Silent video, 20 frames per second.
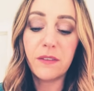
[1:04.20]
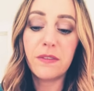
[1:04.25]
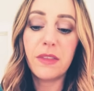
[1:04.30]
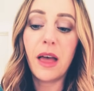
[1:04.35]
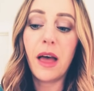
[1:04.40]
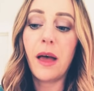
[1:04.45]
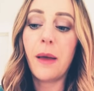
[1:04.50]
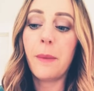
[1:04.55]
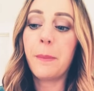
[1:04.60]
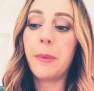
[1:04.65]
of
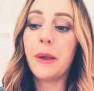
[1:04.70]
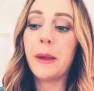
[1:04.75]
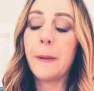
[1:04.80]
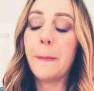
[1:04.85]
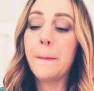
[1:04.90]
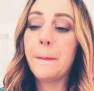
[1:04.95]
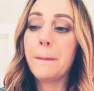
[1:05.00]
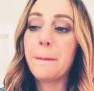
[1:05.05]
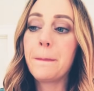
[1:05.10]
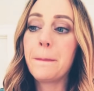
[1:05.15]
that,
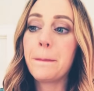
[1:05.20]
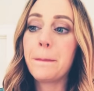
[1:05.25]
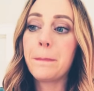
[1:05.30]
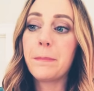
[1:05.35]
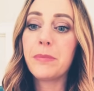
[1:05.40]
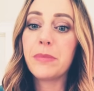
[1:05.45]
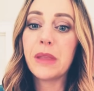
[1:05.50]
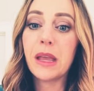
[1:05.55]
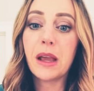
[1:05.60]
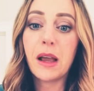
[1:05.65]
but
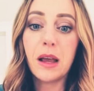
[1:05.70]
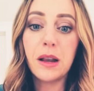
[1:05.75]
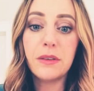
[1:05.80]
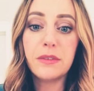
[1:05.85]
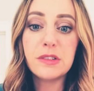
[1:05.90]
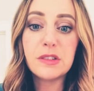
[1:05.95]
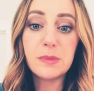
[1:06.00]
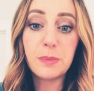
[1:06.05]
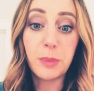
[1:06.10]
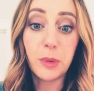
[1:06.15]
it kind of
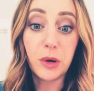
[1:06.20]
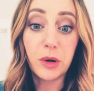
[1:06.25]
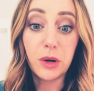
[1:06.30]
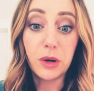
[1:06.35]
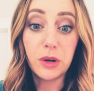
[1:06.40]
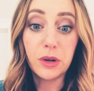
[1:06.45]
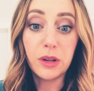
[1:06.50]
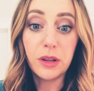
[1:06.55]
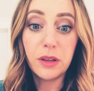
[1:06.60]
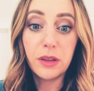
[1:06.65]

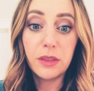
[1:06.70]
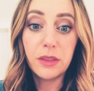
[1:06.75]
spurred